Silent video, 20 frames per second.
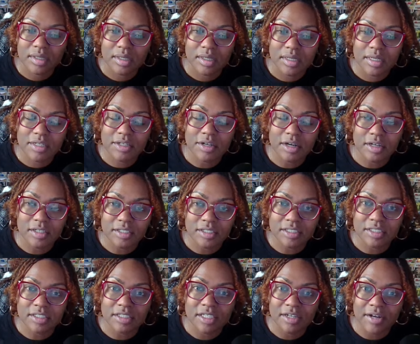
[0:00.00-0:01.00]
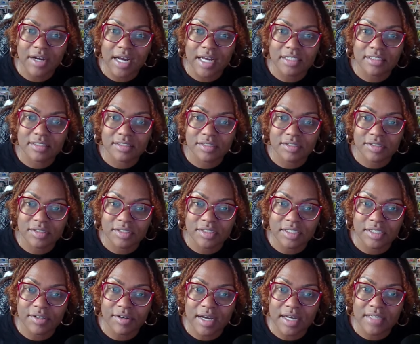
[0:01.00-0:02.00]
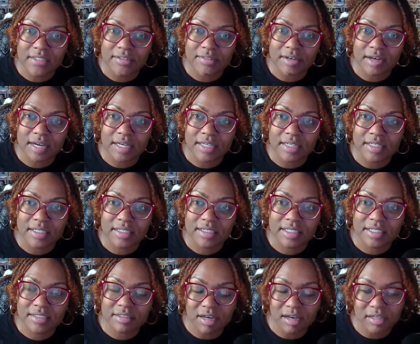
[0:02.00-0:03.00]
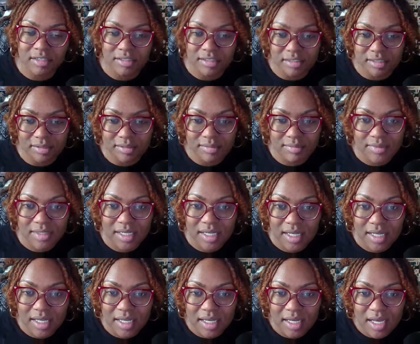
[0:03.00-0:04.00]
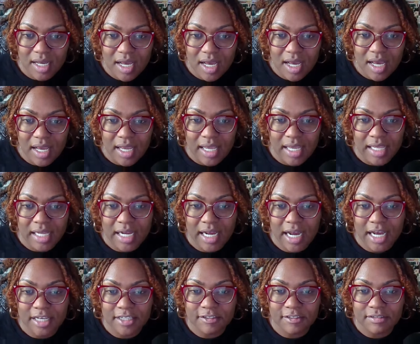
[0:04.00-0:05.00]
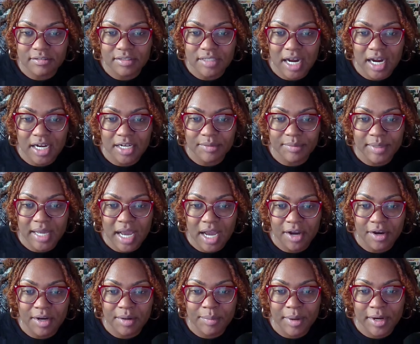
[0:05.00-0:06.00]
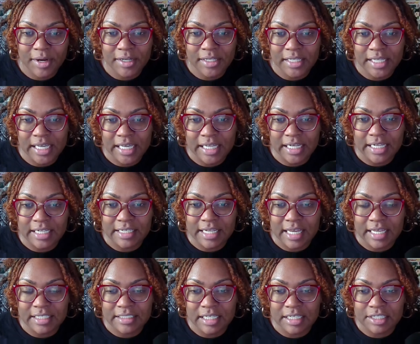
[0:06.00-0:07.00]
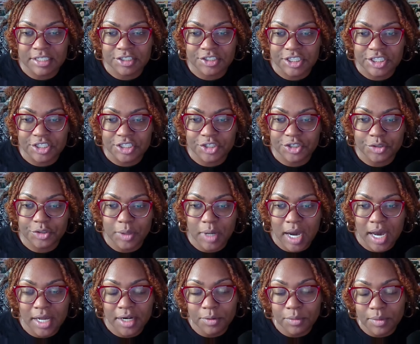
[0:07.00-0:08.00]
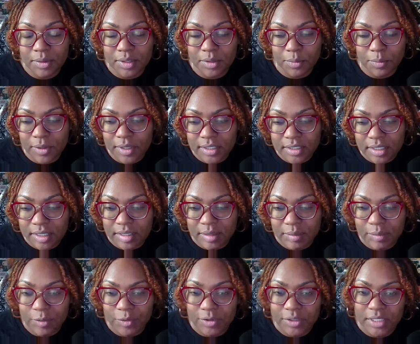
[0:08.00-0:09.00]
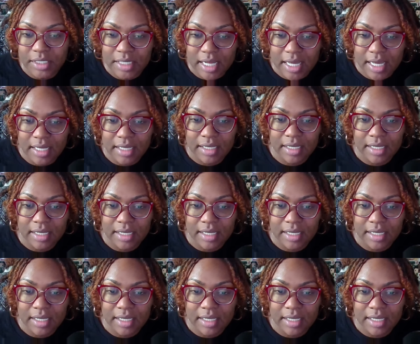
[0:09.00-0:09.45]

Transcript: He tossed his cigarettes. Those are cigarettes, right? He tossed them. Eating ice cream tired me out. Apparently eating takes energy too. I don't want to work anymore today.